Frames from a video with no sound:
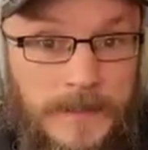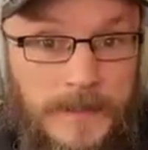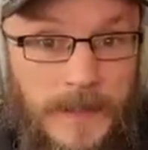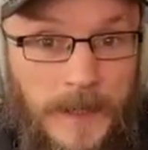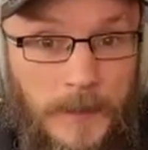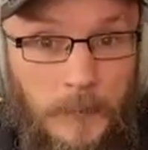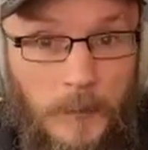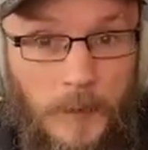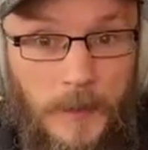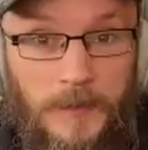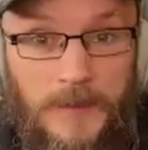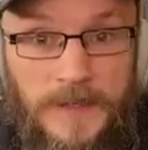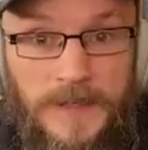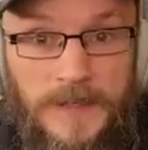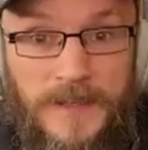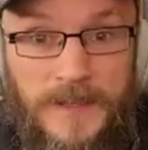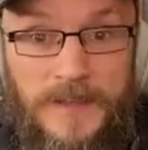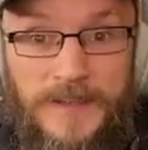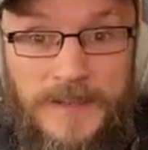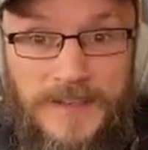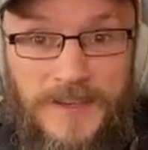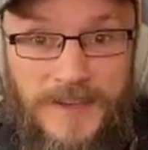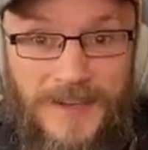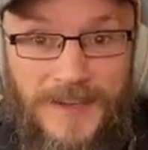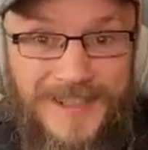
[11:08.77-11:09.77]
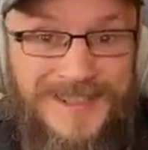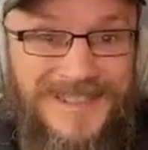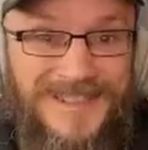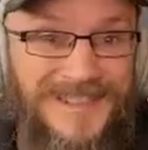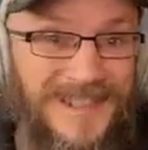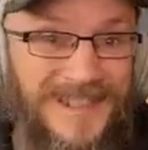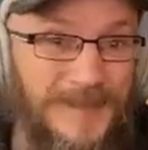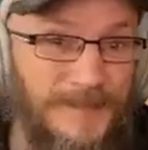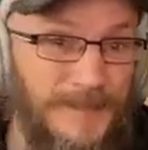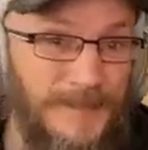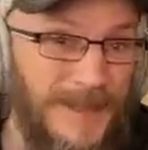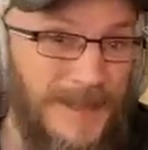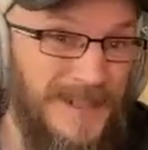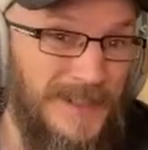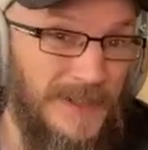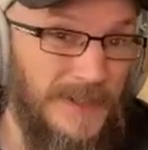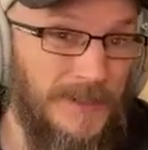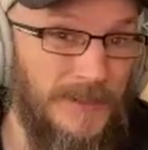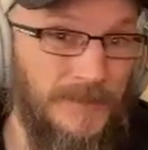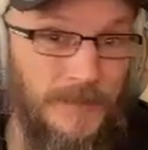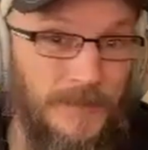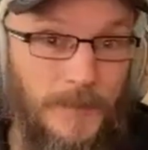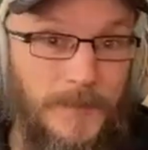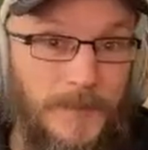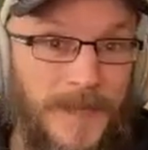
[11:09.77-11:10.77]
They were only ninety
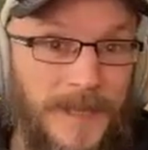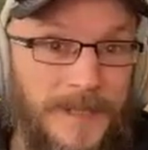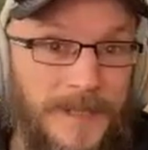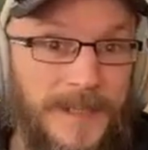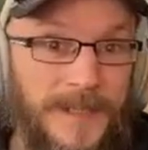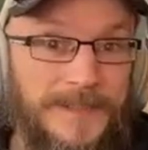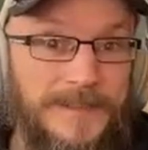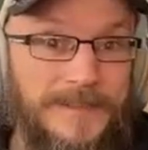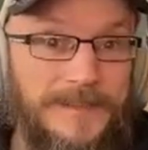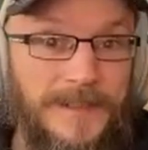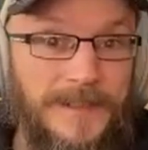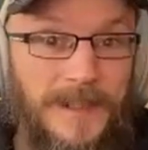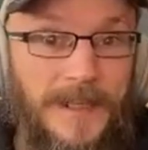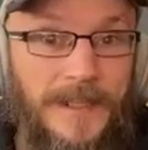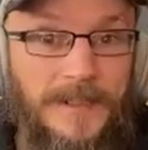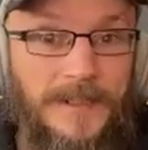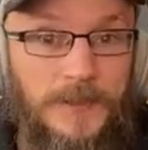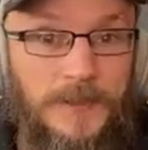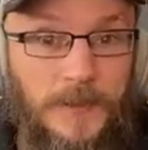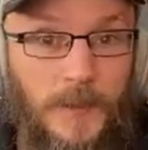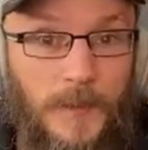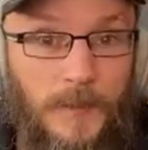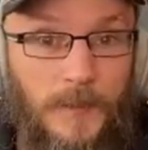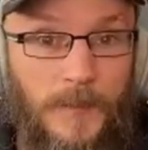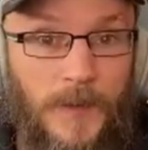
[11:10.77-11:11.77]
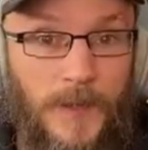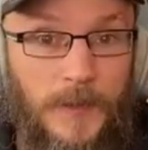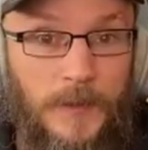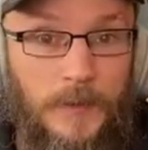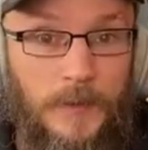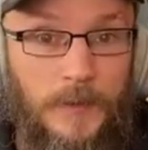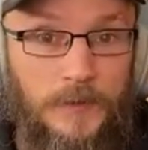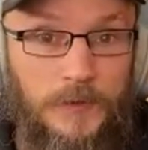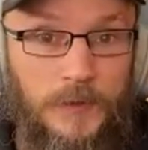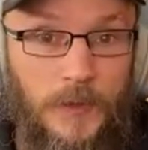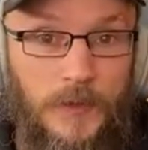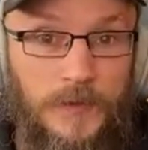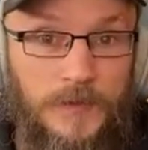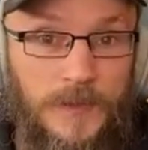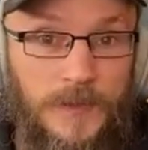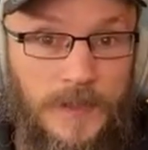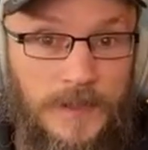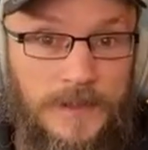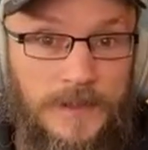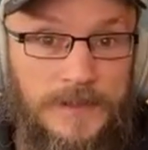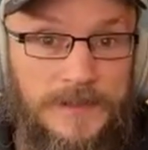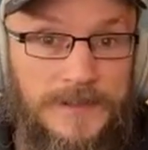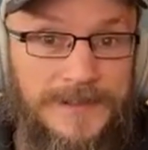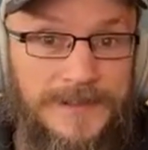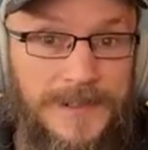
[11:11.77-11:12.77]
meters from their destination when Michael shot
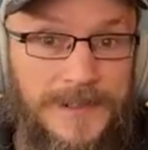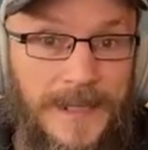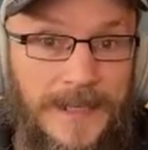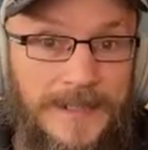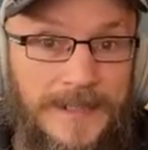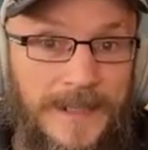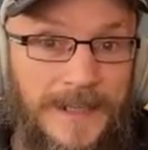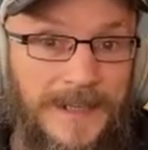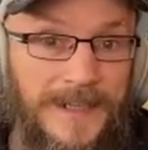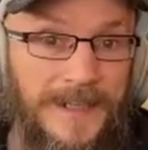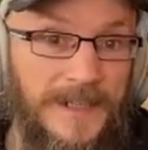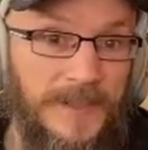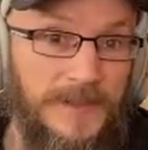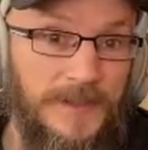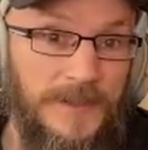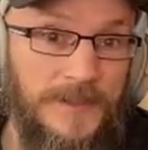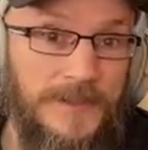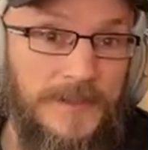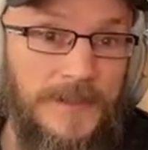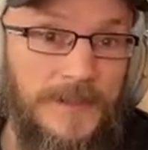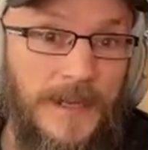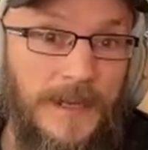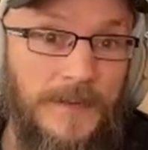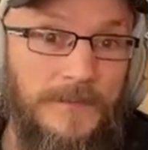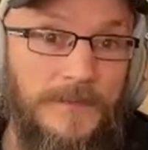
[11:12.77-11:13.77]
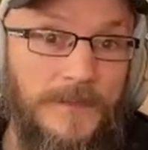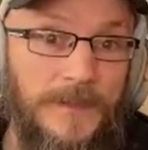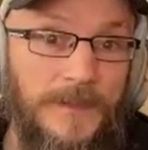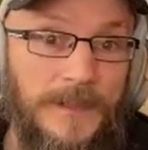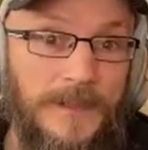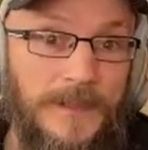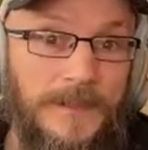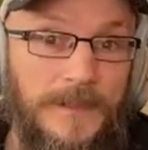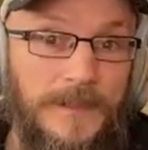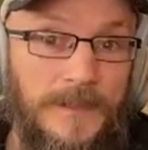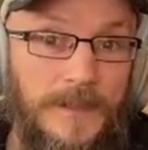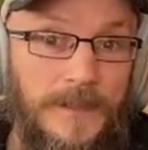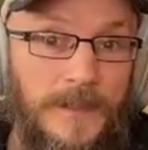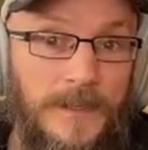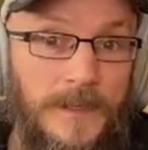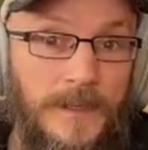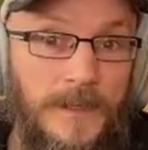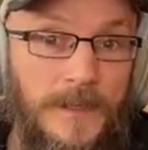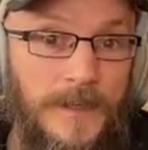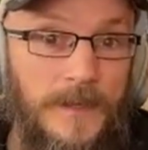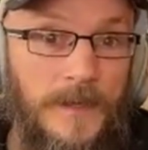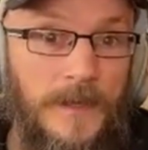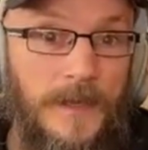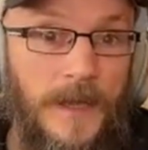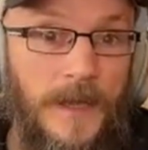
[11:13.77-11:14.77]
Douglas dead and injured Kathleen,
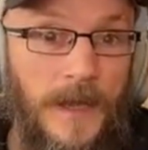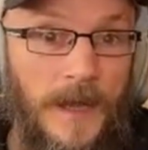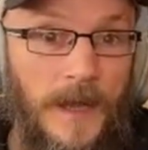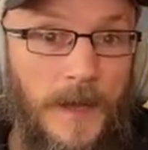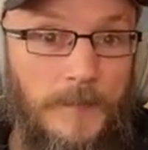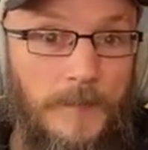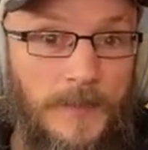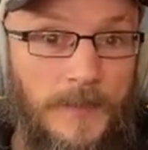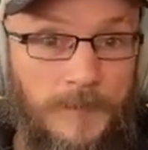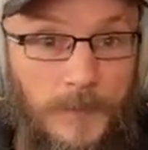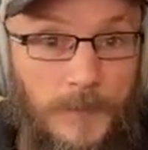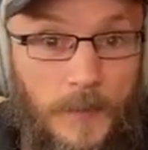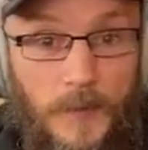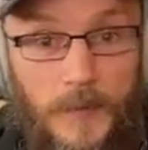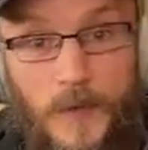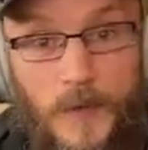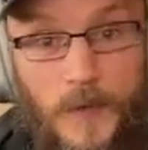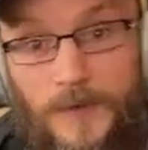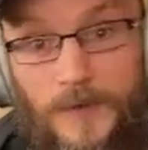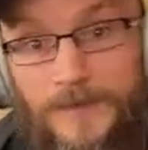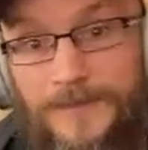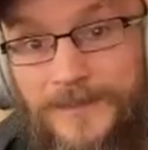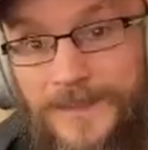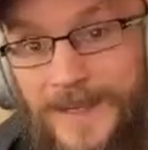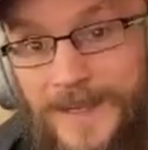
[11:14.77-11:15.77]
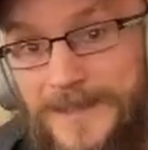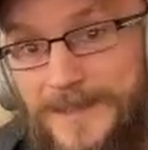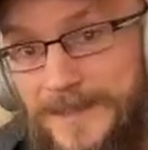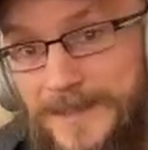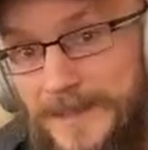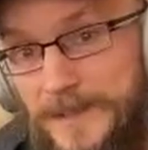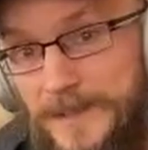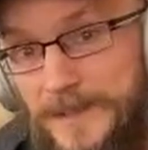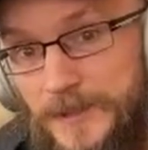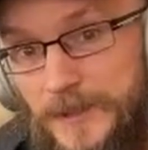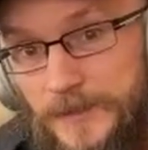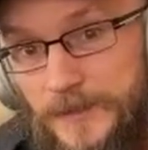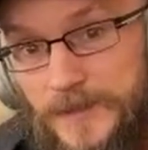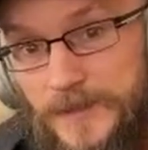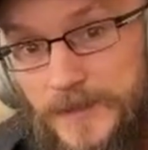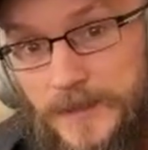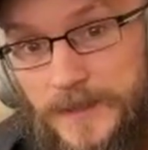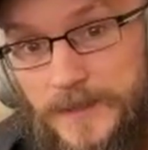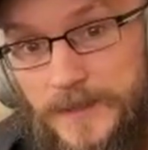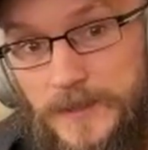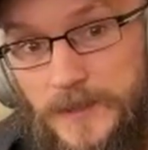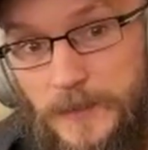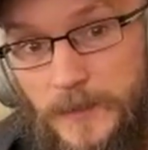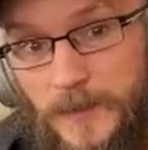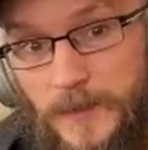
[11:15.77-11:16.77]
uh, before non-fatally shooting
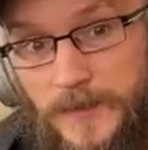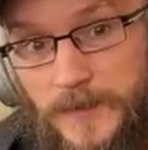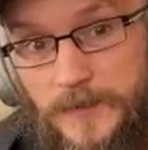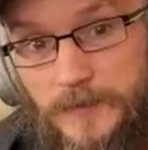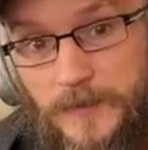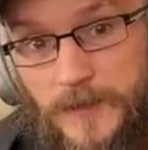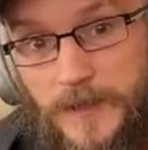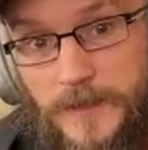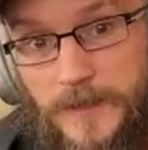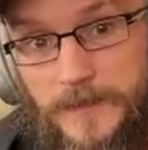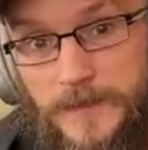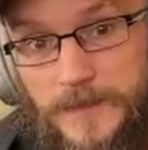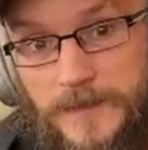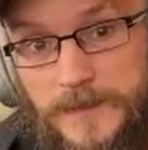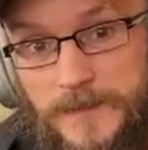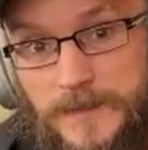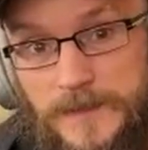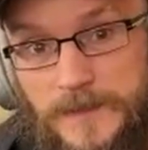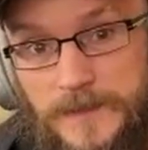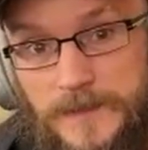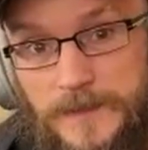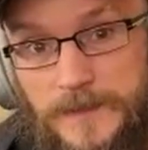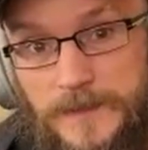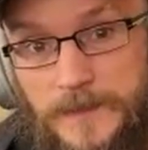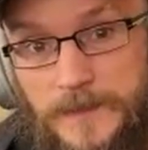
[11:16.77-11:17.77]
at two other drivers.